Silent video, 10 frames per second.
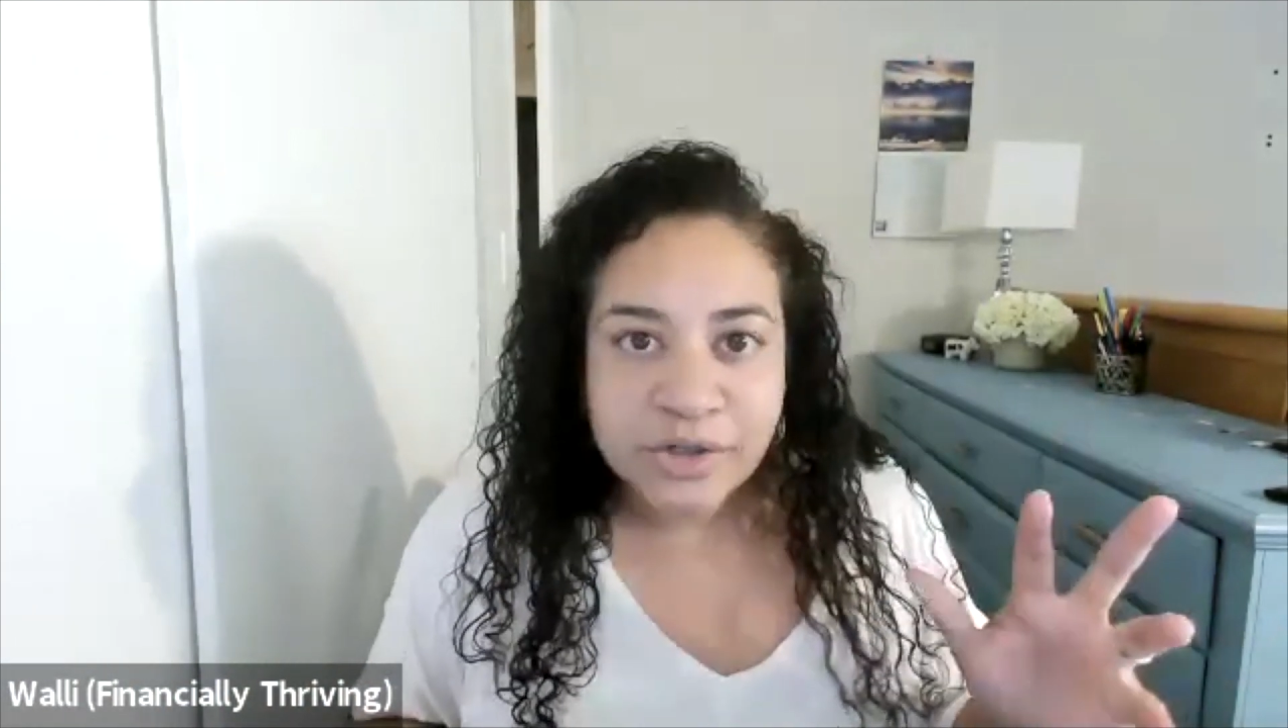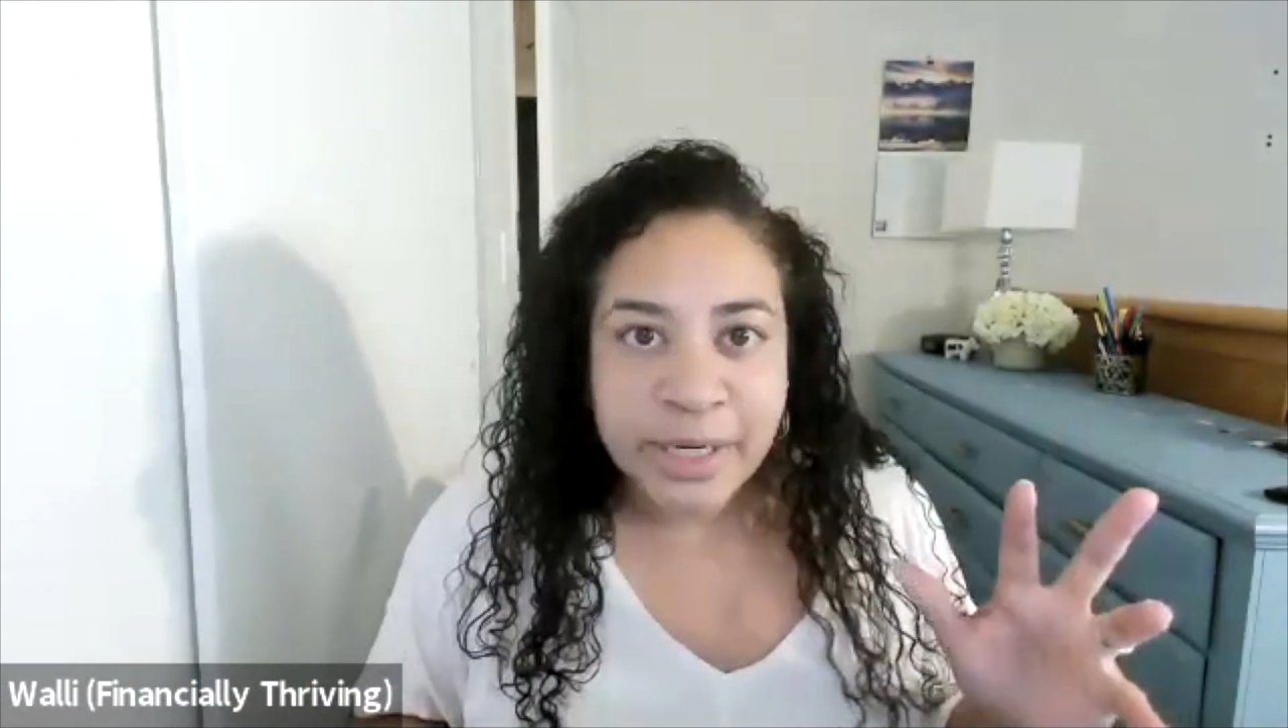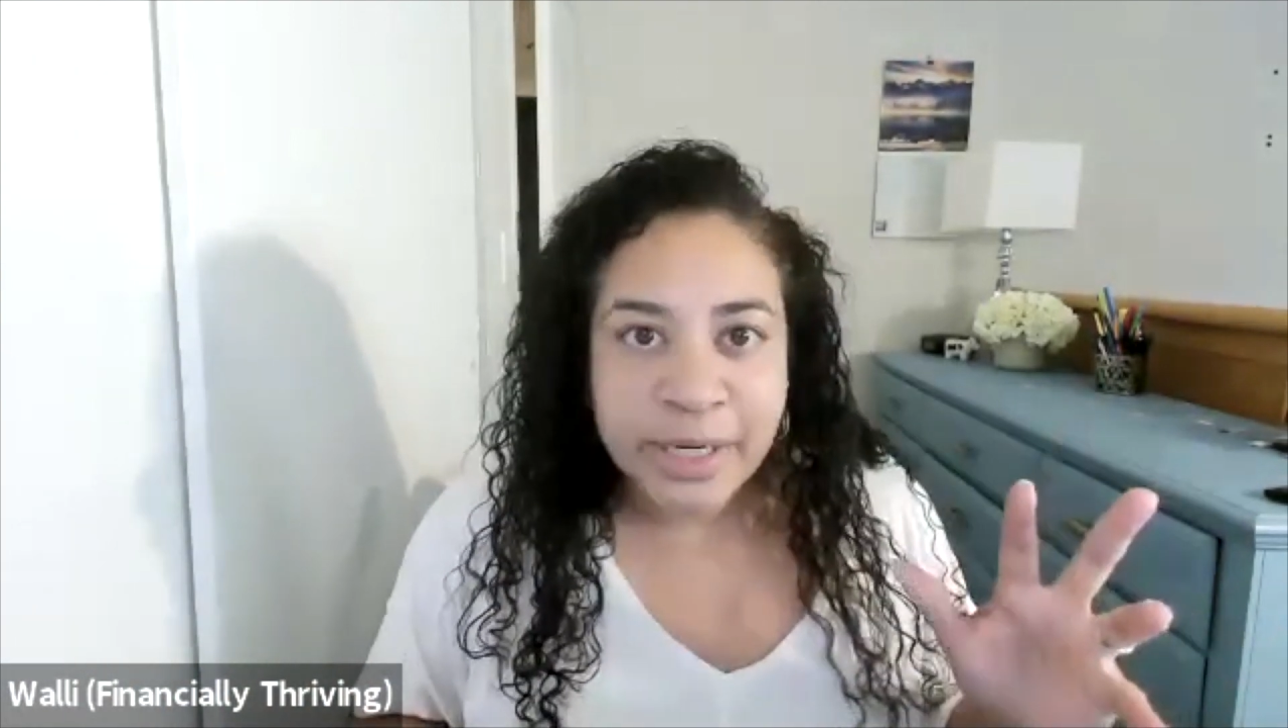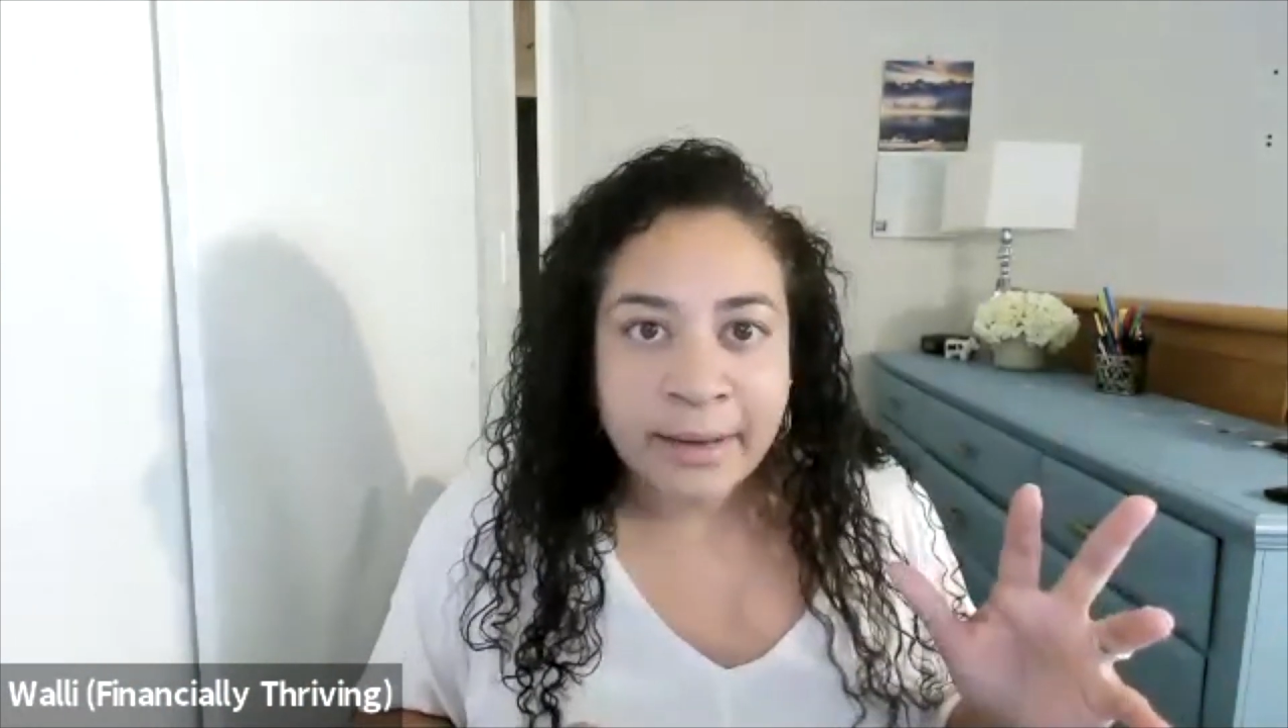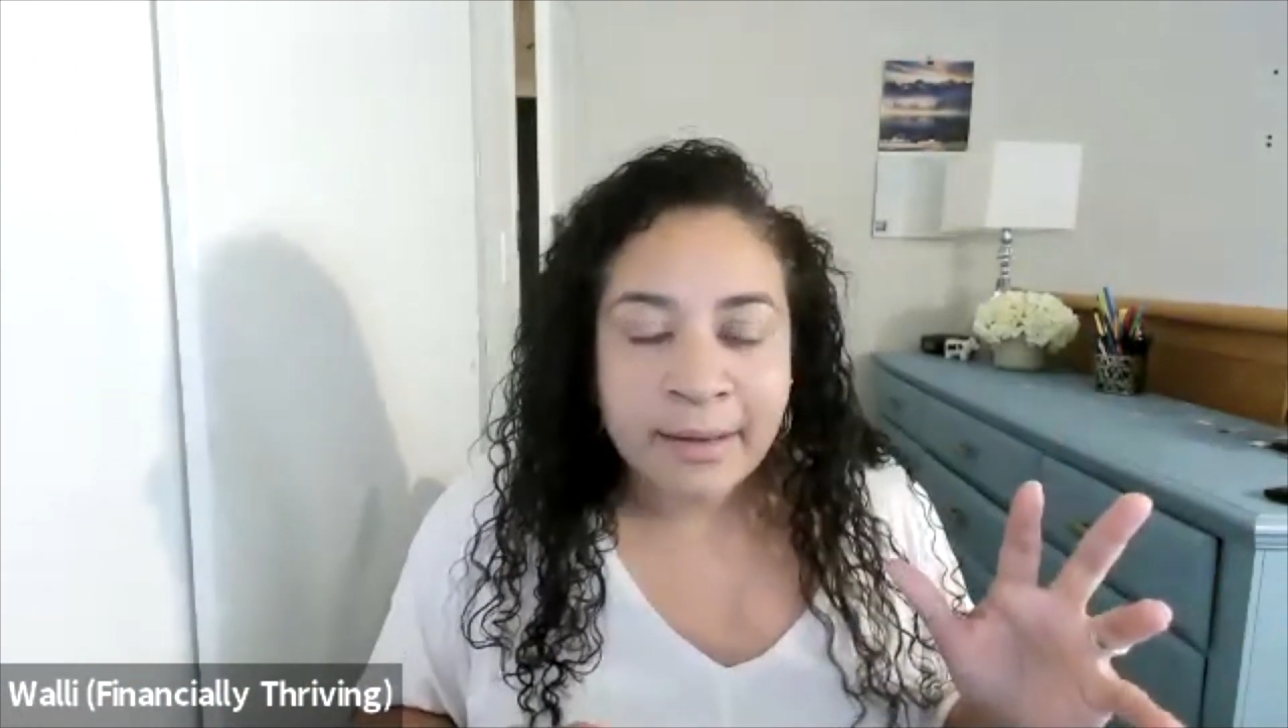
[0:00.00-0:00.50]
your
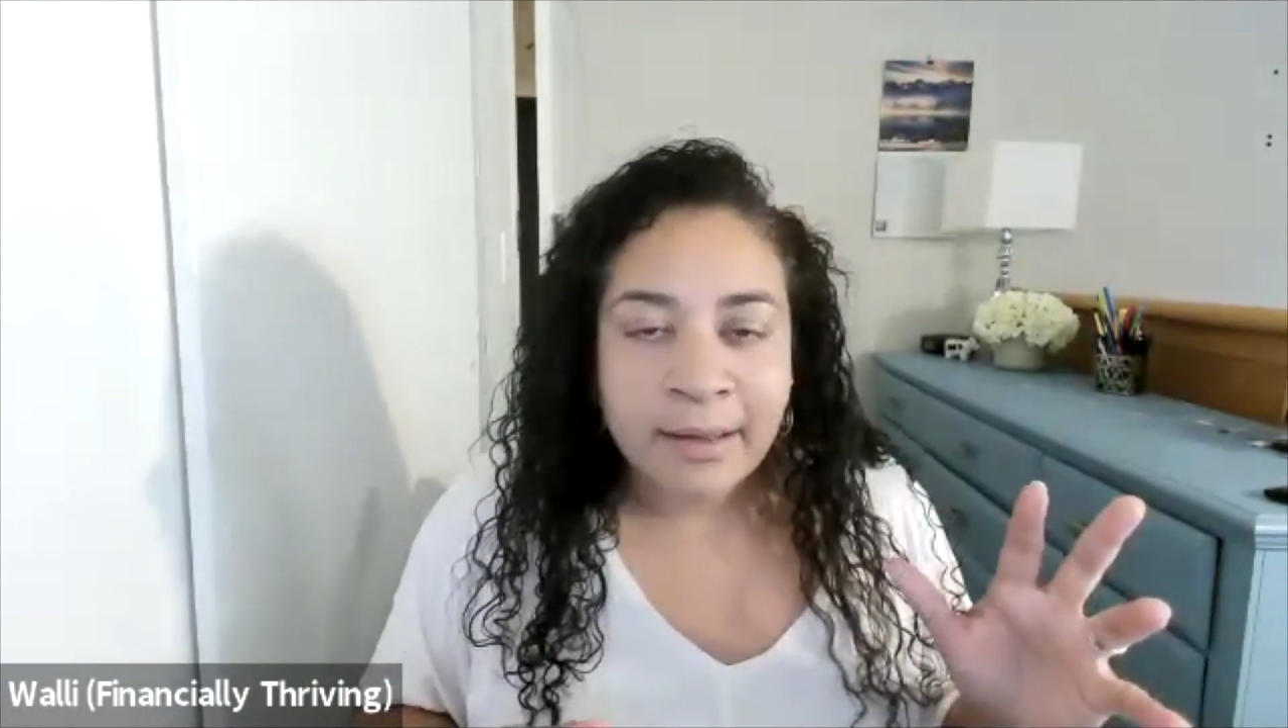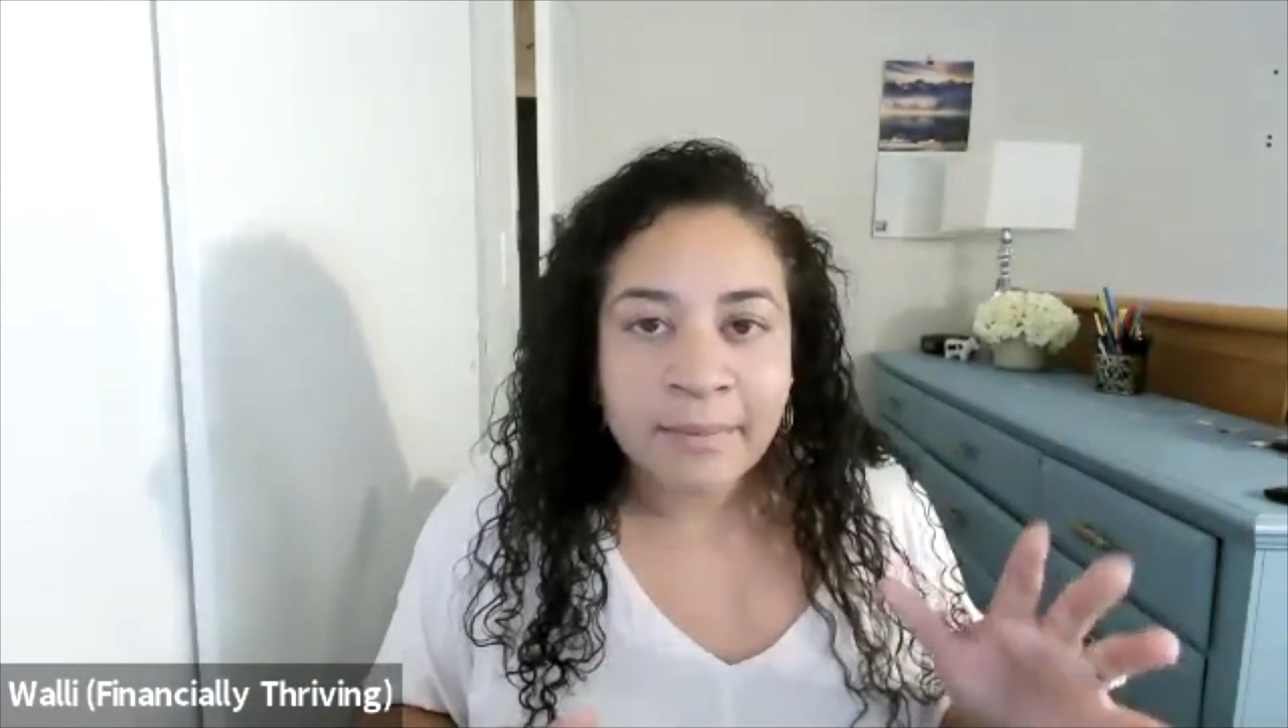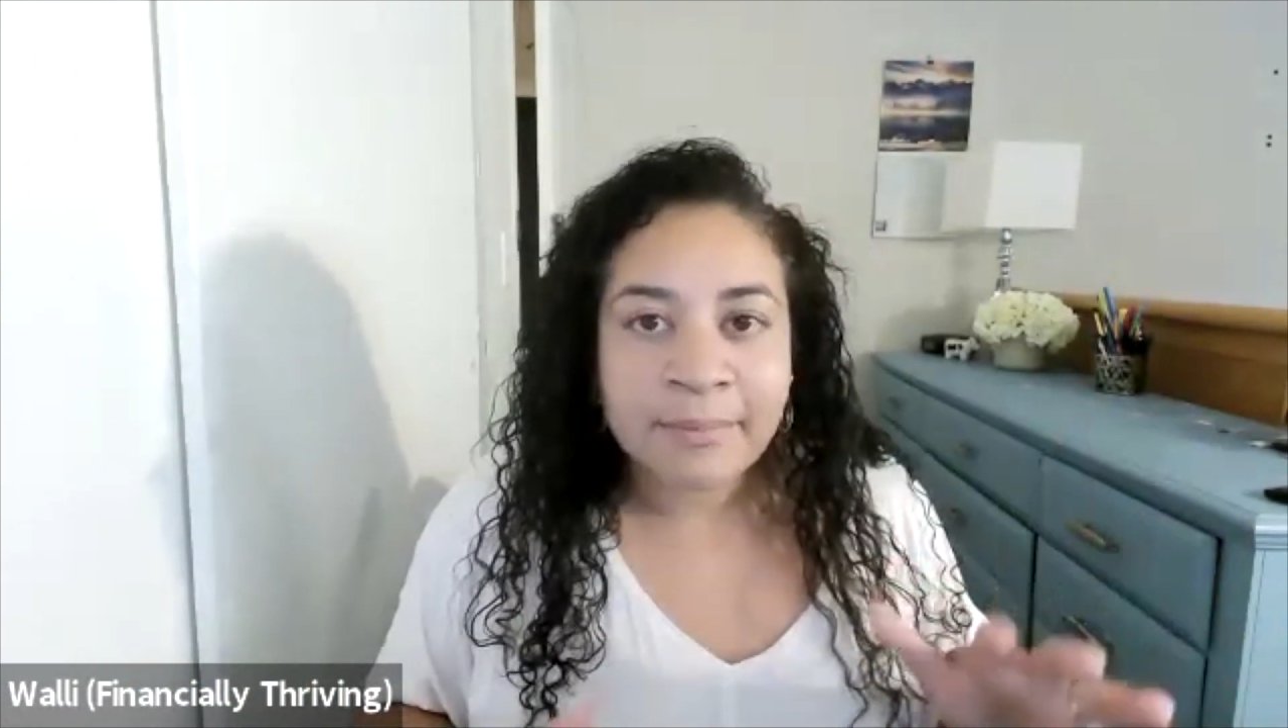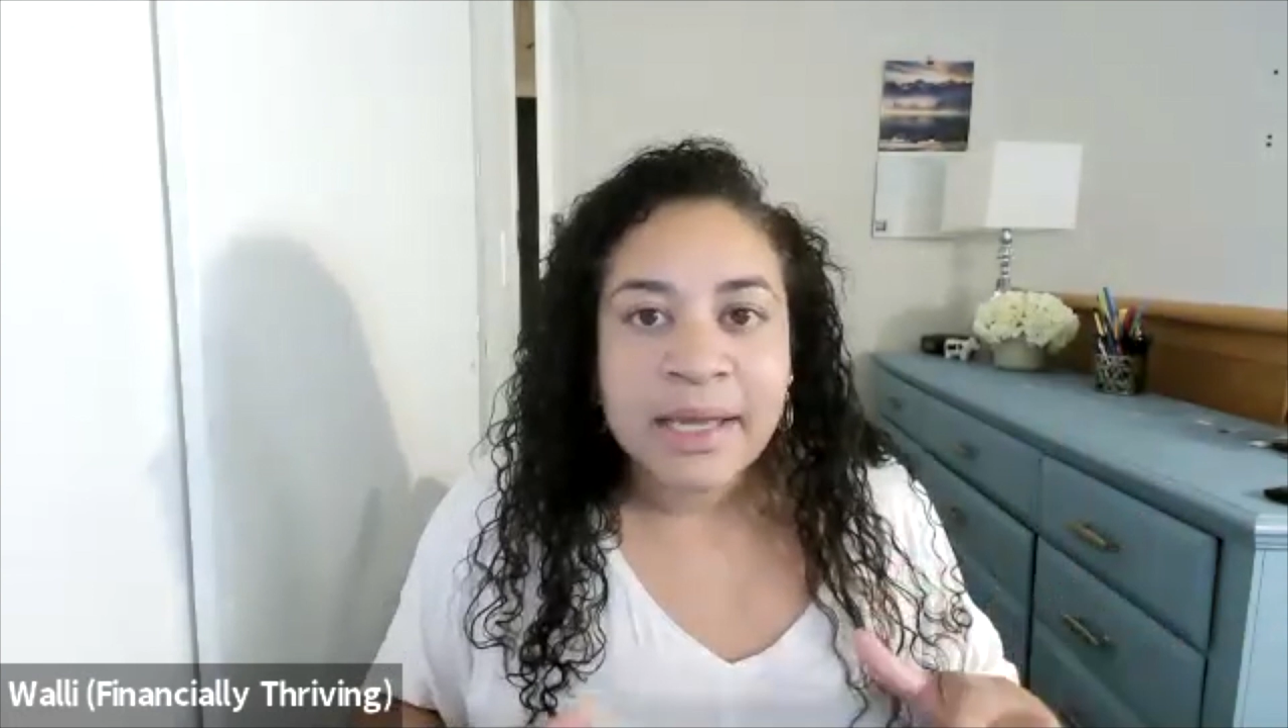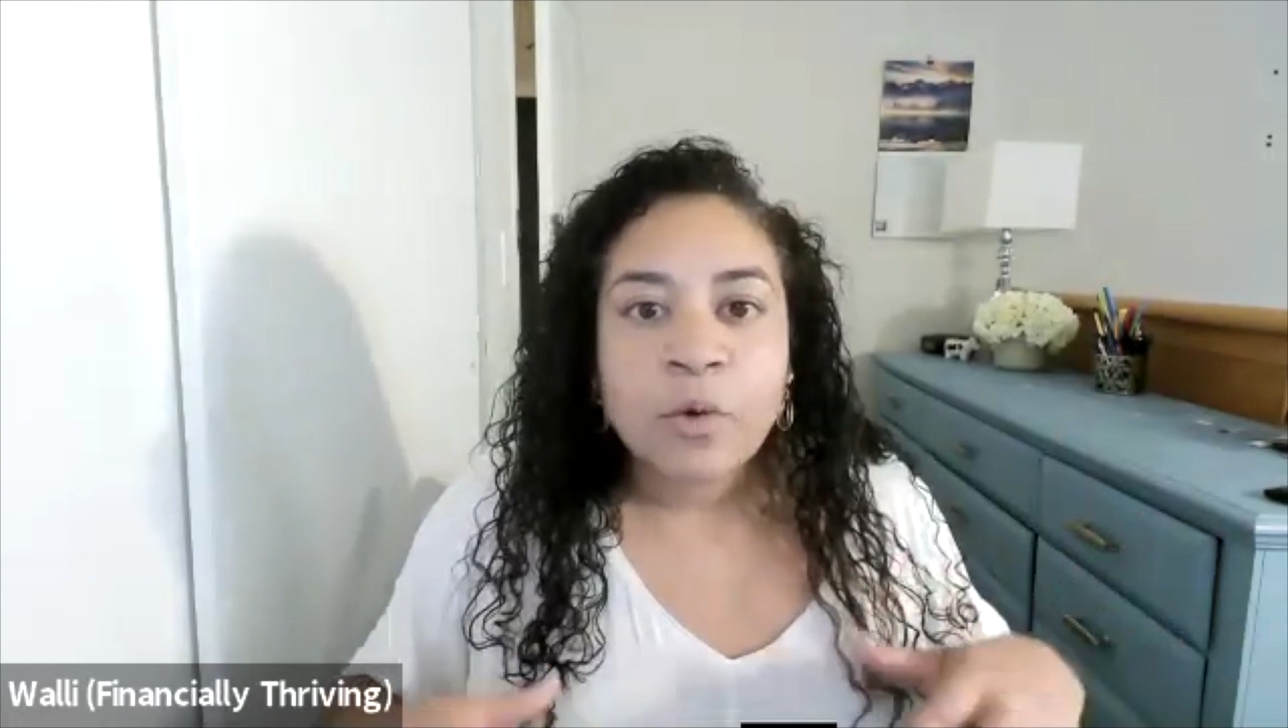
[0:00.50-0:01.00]
income?